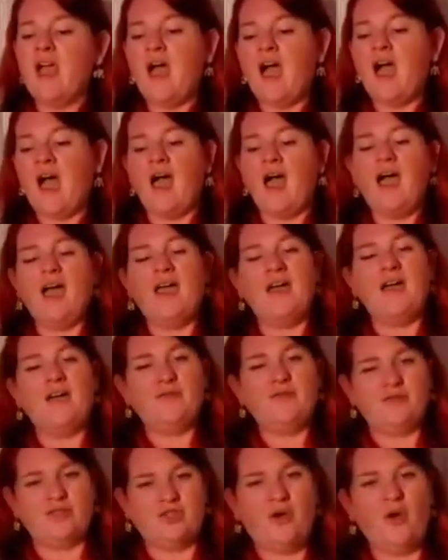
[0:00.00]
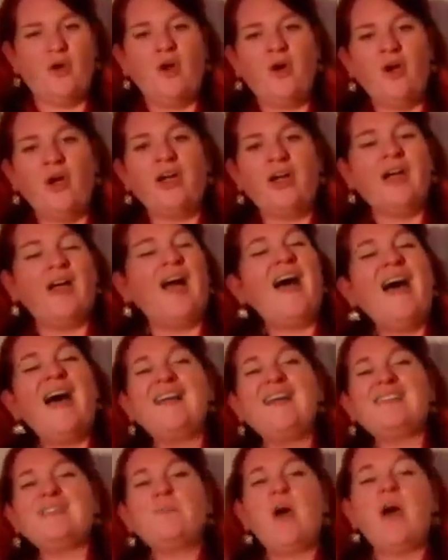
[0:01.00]
I have joy
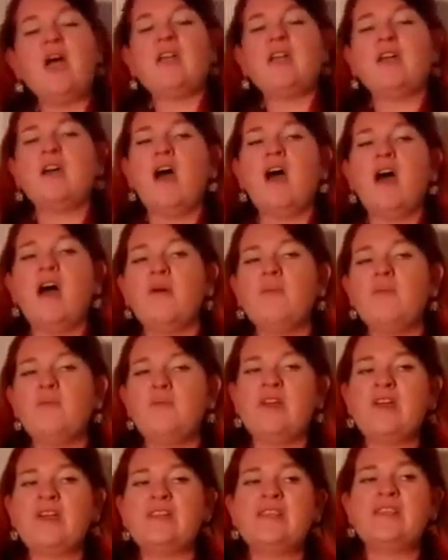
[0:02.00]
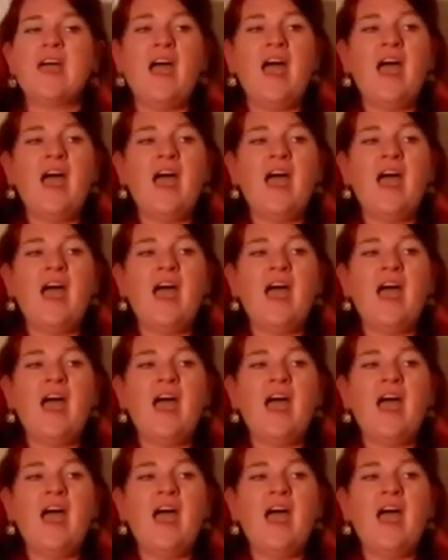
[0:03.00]
as my compass